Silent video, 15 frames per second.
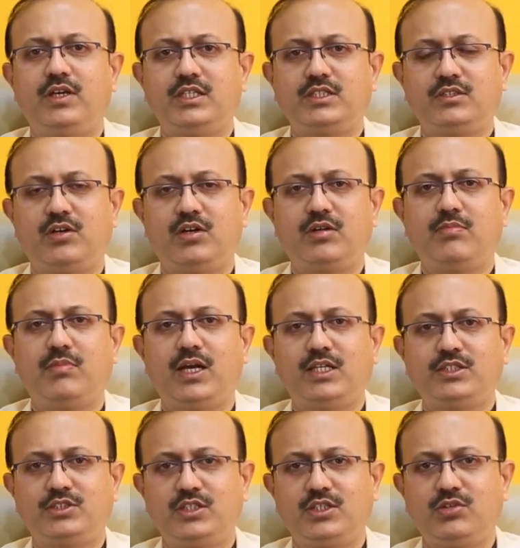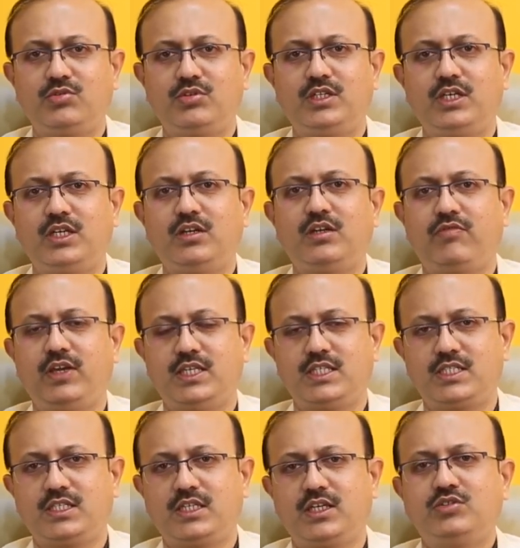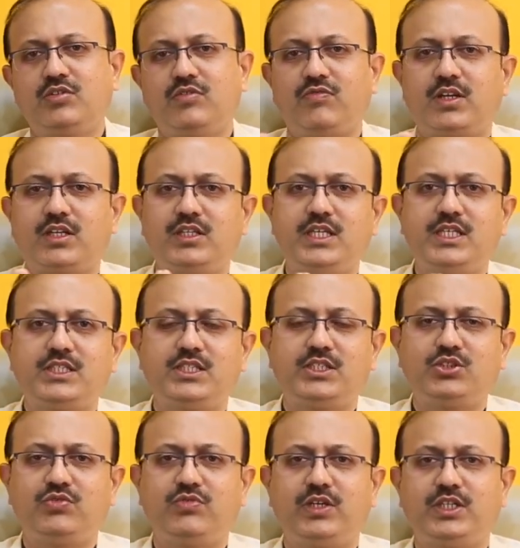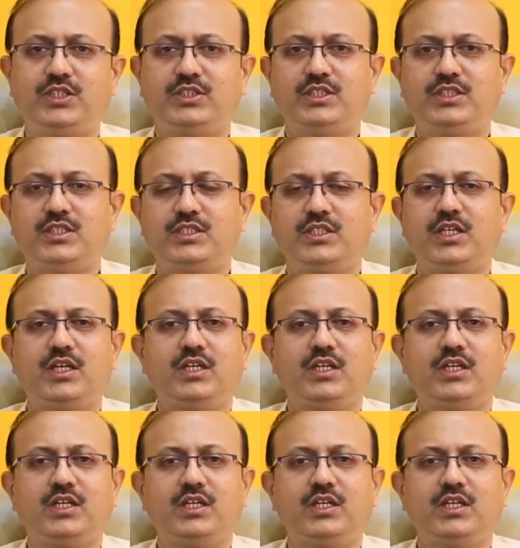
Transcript: it is not matching to their face. So for these situations,